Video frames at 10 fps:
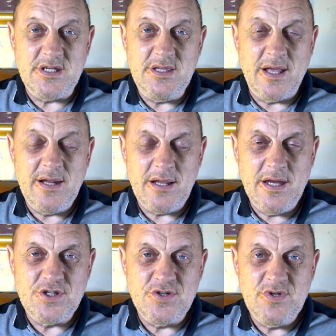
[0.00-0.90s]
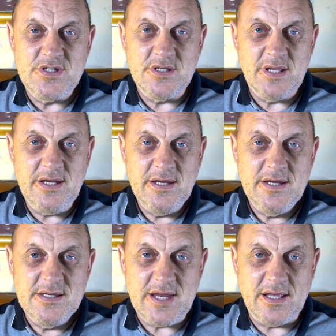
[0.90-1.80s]
at an election recently,
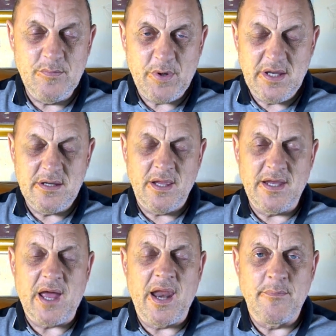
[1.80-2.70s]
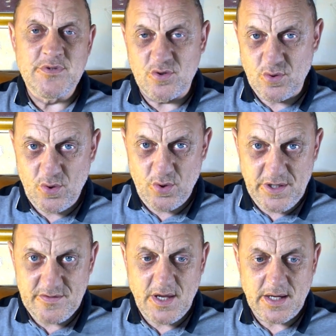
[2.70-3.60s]
celebrating like an absolute
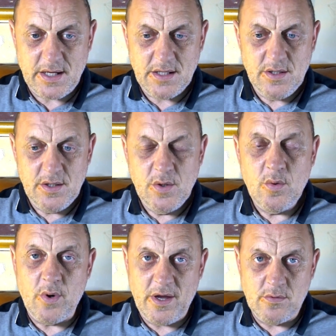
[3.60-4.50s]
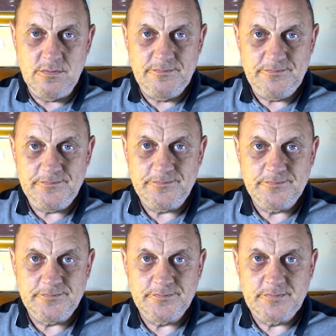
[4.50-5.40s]
lunatic. Well,
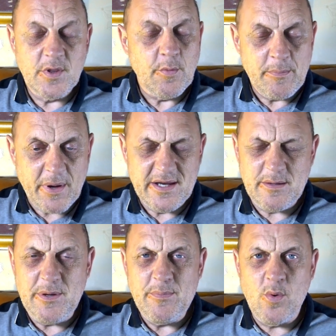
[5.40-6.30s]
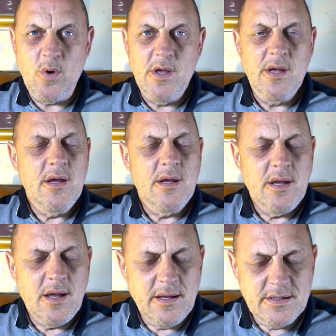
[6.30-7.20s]
there'll be plenty of people
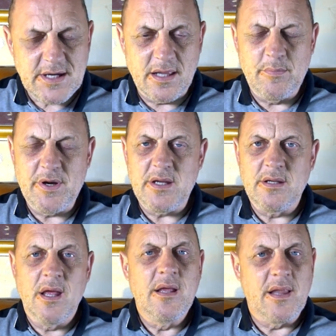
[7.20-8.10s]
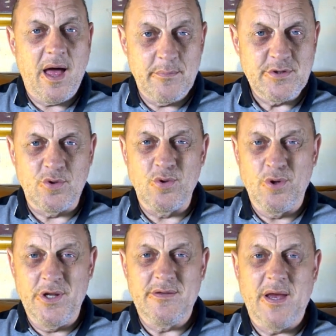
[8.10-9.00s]
celebrating like absolute
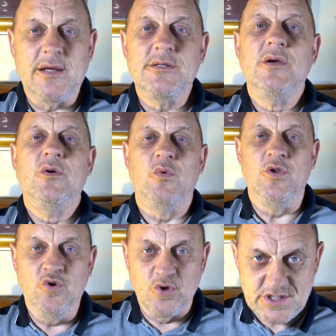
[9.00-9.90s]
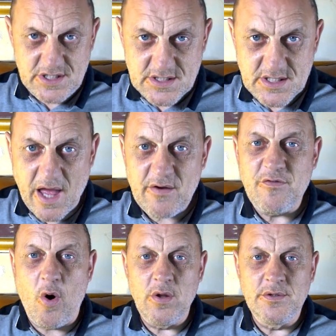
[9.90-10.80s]
lunatics when your seats start
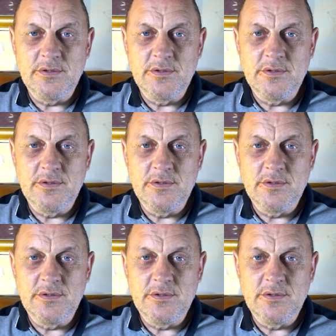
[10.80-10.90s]
falling.